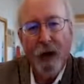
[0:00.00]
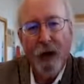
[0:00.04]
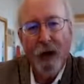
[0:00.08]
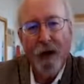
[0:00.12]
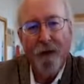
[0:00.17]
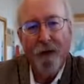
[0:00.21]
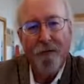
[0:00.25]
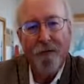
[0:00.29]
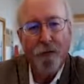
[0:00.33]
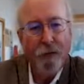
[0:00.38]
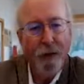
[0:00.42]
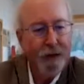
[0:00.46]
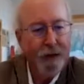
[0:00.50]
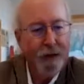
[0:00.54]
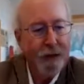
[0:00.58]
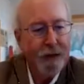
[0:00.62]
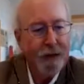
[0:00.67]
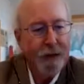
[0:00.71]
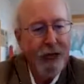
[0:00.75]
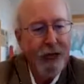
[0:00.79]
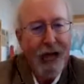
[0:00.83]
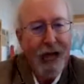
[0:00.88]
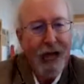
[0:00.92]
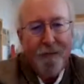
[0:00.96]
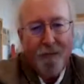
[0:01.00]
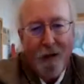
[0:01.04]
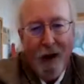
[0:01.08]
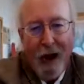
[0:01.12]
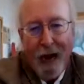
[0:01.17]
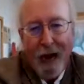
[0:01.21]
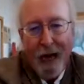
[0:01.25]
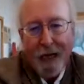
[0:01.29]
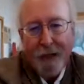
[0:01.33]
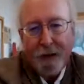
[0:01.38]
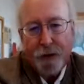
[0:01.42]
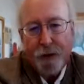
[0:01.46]
of ridgetop
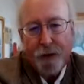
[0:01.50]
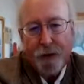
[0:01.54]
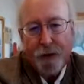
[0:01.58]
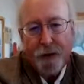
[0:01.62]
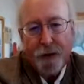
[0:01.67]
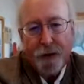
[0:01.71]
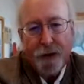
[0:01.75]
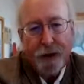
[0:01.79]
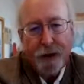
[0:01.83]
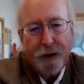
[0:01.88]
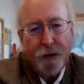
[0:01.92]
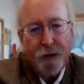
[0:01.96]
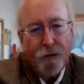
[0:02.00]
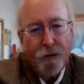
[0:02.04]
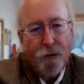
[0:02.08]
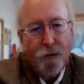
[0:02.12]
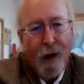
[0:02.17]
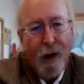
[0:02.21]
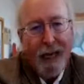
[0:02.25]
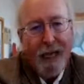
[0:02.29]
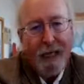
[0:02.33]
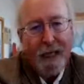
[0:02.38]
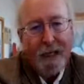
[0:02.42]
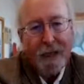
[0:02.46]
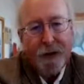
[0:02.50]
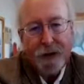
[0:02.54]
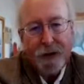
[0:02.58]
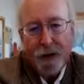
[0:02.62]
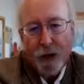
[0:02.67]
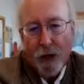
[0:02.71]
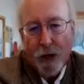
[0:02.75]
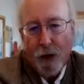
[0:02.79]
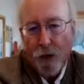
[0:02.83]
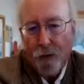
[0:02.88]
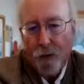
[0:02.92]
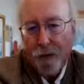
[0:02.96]
fractures. This whitish
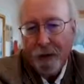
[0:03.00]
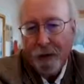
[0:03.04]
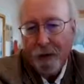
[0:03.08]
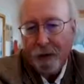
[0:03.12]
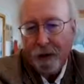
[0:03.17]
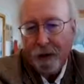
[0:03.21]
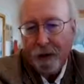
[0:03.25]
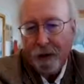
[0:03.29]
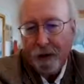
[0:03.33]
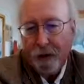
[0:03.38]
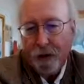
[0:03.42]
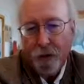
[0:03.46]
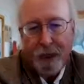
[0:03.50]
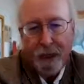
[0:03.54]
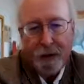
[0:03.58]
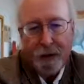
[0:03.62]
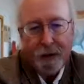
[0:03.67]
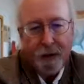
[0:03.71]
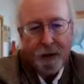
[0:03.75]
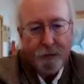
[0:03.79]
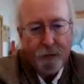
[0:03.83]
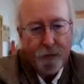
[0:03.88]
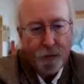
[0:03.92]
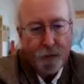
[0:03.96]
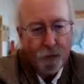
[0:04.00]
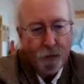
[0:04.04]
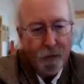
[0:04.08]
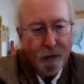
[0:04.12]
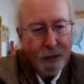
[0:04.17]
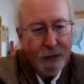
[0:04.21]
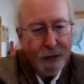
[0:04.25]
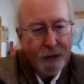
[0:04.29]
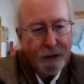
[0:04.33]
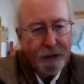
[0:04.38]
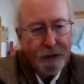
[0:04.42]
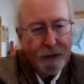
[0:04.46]
zone is the crest of the
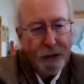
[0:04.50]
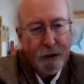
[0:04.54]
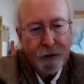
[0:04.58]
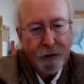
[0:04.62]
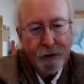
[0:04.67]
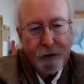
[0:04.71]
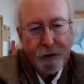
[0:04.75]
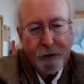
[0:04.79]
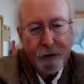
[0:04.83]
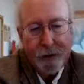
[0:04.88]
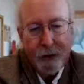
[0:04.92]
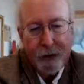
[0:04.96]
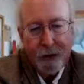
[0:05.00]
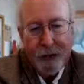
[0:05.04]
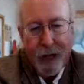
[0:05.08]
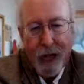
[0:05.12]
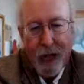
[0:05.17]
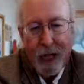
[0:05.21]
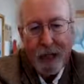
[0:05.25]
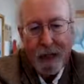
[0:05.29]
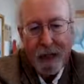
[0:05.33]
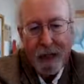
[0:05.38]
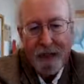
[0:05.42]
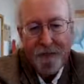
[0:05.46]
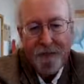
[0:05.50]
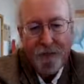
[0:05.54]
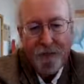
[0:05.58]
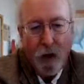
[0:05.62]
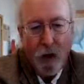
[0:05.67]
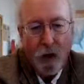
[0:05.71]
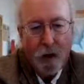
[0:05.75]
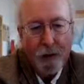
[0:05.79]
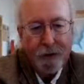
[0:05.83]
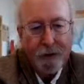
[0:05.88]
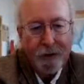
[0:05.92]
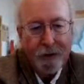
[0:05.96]
ridge. Here's the Denali
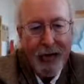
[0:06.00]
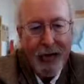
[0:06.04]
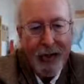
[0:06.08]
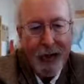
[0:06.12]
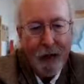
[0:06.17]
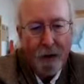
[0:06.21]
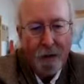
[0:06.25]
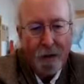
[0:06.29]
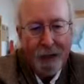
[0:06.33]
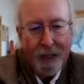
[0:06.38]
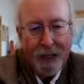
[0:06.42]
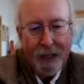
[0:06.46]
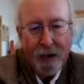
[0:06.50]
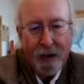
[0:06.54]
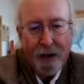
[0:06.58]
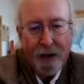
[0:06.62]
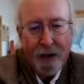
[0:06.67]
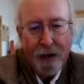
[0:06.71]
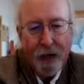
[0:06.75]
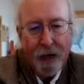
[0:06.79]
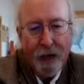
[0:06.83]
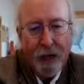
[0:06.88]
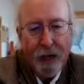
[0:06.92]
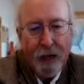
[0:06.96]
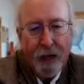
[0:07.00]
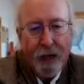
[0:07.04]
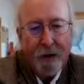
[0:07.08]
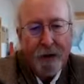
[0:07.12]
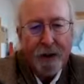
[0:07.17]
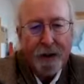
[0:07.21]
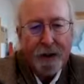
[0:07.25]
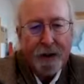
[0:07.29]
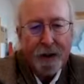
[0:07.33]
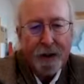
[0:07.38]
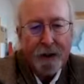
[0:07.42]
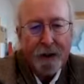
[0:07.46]
fault down here.
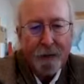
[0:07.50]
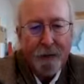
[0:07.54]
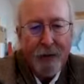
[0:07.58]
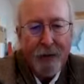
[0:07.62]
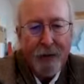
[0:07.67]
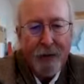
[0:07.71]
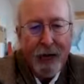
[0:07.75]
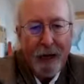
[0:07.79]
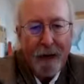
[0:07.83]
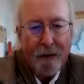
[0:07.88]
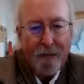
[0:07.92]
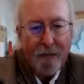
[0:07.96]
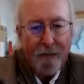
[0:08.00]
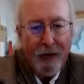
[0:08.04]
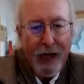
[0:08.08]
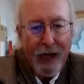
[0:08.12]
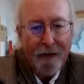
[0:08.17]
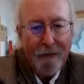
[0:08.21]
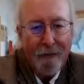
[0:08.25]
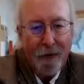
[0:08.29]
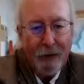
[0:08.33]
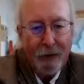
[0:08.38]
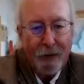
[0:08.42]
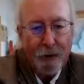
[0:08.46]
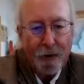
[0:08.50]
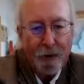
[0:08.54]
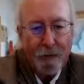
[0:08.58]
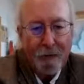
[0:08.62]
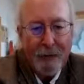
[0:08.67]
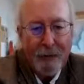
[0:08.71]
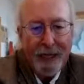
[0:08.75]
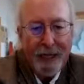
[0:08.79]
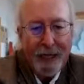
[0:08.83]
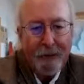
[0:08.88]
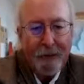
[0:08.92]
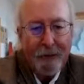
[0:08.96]
This is about 500
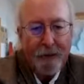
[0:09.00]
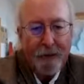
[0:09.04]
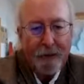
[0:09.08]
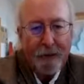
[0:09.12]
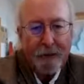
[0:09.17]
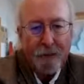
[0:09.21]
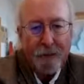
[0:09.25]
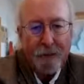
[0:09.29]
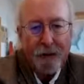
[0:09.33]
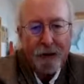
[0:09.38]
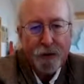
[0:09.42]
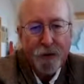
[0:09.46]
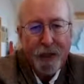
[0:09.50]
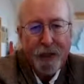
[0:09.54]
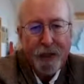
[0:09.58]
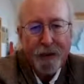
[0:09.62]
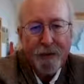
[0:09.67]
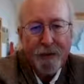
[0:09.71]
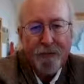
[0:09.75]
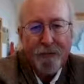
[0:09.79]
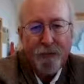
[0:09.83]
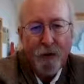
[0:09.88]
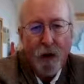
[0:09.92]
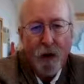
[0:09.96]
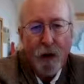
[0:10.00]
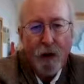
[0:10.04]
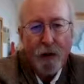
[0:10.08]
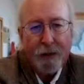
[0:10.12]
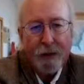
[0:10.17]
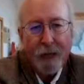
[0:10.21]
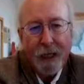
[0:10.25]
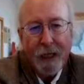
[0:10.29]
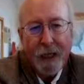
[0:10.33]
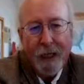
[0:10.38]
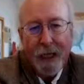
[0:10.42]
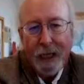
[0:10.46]
meters between the
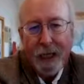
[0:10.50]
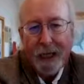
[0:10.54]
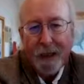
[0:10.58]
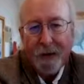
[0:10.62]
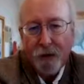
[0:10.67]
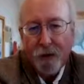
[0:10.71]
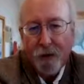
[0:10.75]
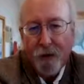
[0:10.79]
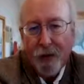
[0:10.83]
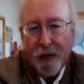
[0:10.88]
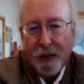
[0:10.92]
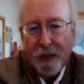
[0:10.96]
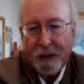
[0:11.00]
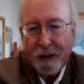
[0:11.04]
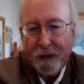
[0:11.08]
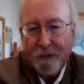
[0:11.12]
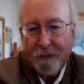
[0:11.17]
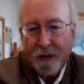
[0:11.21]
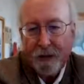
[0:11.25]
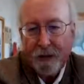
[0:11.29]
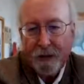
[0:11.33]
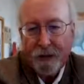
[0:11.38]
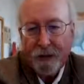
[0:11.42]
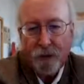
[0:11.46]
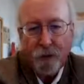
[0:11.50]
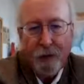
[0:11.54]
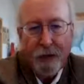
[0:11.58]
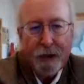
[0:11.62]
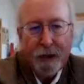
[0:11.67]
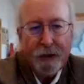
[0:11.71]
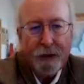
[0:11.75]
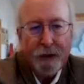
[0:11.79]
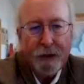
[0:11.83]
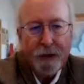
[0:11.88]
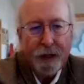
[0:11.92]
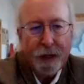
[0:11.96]
fault and the crest of this
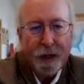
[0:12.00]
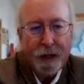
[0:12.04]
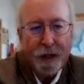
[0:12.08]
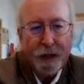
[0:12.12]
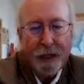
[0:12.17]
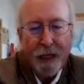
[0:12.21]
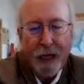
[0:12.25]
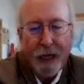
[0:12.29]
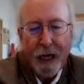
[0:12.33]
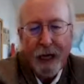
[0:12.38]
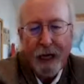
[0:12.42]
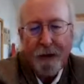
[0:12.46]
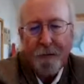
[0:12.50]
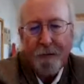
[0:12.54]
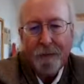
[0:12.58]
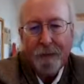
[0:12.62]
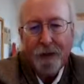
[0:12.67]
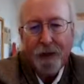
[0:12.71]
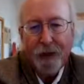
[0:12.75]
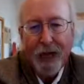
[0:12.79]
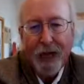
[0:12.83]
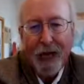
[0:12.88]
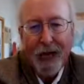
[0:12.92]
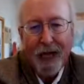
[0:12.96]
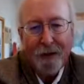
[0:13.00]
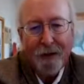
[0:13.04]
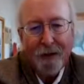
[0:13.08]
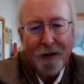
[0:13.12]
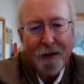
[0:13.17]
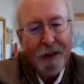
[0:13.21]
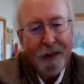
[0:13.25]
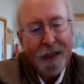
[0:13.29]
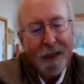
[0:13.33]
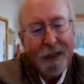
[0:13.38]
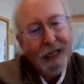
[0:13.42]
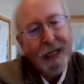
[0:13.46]
ridge that got
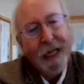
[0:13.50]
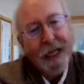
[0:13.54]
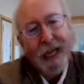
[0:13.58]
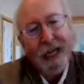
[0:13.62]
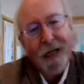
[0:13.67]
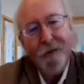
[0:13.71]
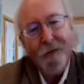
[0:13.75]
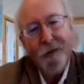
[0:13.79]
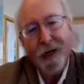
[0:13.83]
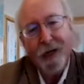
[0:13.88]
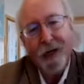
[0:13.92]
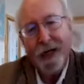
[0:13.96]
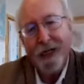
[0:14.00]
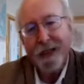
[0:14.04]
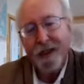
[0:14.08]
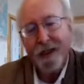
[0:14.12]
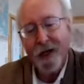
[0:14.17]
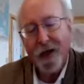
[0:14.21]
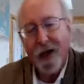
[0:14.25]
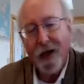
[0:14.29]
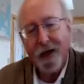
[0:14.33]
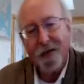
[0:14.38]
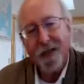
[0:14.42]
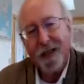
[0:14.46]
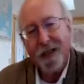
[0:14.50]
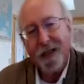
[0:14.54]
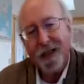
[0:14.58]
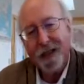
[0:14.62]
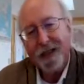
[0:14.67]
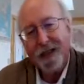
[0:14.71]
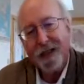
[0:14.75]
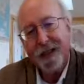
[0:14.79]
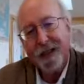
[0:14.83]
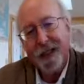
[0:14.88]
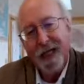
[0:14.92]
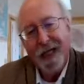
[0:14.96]
shattered. And when I saw this,